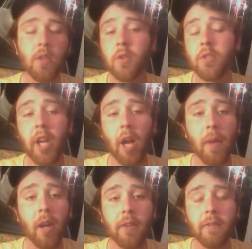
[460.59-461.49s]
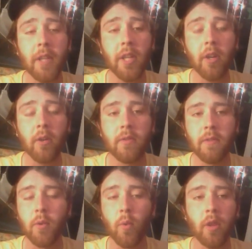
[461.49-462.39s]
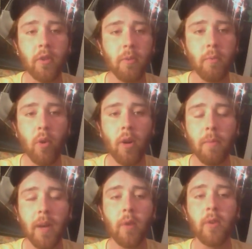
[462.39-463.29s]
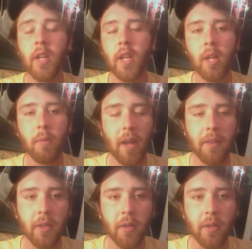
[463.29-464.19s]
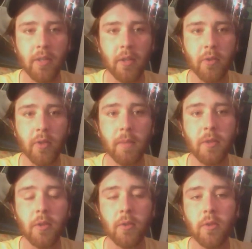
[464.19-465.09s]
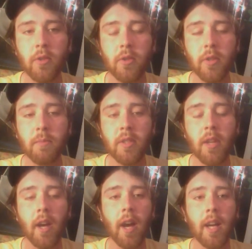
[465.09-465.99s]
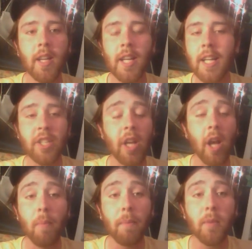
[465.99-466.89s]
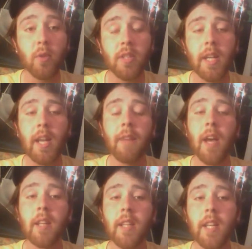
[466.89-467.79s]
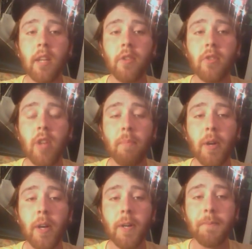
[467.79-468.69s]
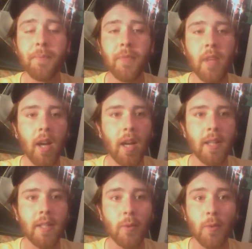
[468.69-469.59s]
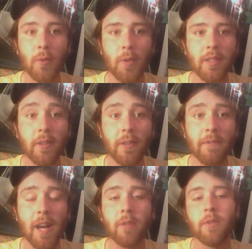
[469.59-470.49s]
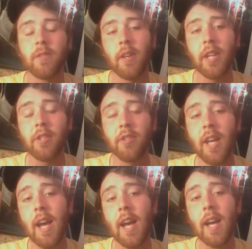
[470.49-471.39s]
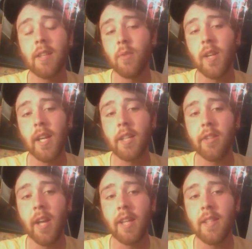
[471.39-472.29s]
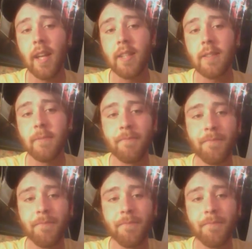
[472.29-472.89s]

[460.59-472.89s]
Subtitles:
So check out my other videos if you want to learn more about my theories on dreams and lucid dreams. Check out my music. I've got a link in the drop bar. This was Lukas Tsirivakos. I'll catch you guys when I catch you guys next.